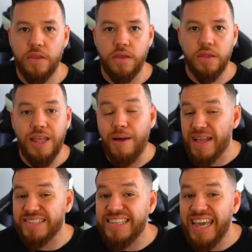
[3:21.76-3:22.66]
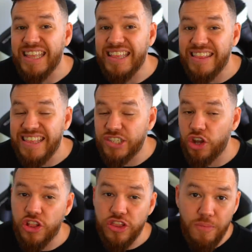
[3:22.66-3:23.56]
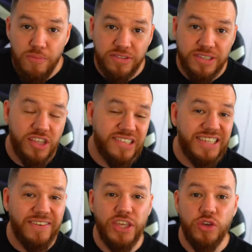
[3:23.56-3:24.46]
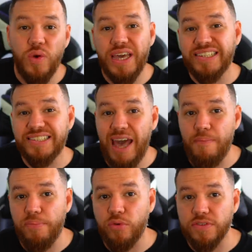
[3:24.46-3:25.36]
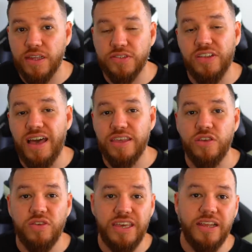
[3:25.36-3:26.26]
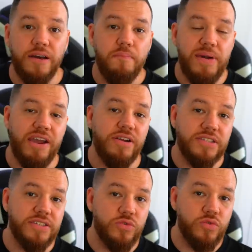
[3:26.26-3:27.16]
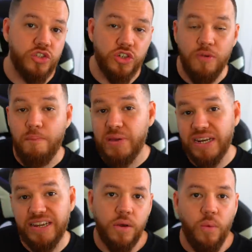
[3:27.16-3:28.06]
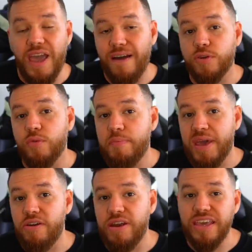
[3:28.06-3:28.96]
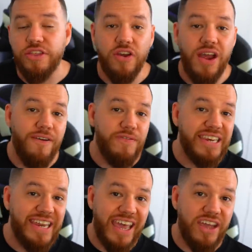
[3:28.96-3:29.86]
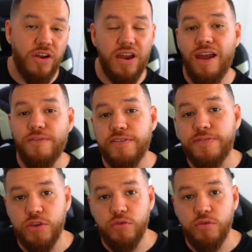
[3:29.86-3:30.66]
Now I'm not saying these are the numbers, just giving you examples so that you can compare it to durability where you have to repair it either every day or every few